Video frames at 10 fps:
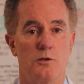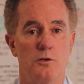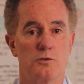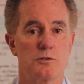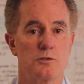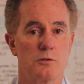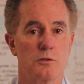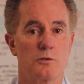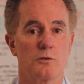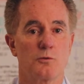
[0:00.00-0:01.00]

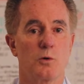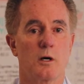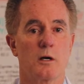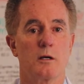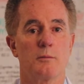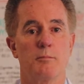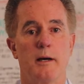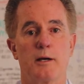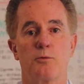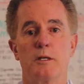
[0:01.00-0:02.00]
nutraceuticals work
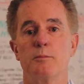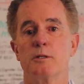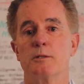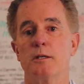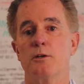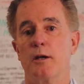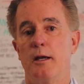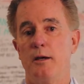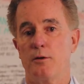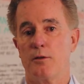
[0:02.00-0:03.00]
by rebuilding your
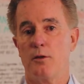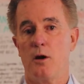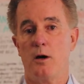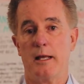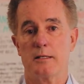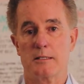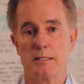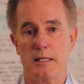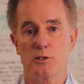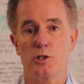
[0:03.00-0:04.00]
health on a
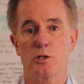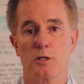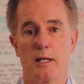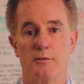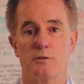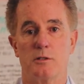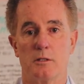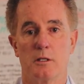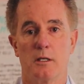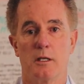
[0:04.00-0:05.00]
cellular level,
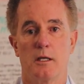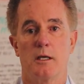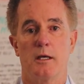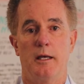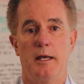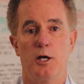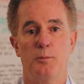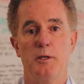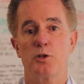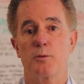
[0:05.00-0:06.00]

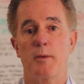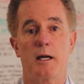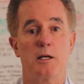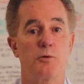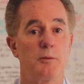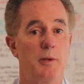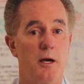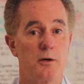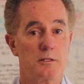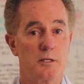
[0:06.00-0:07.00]
helping your body
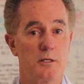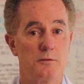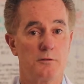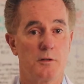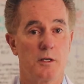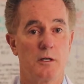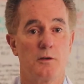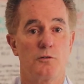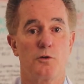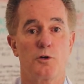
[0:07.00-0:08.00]
repair itself
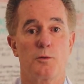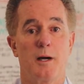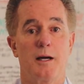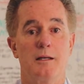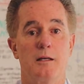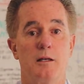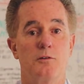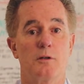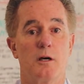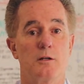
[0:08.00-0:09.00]
so your body
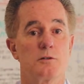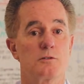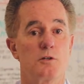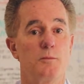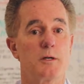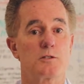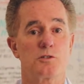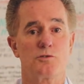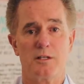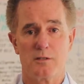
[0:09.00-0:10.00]
isn't under so much
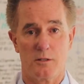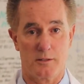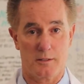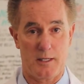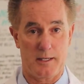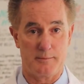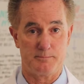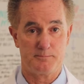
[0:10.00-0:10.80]
stress all the time.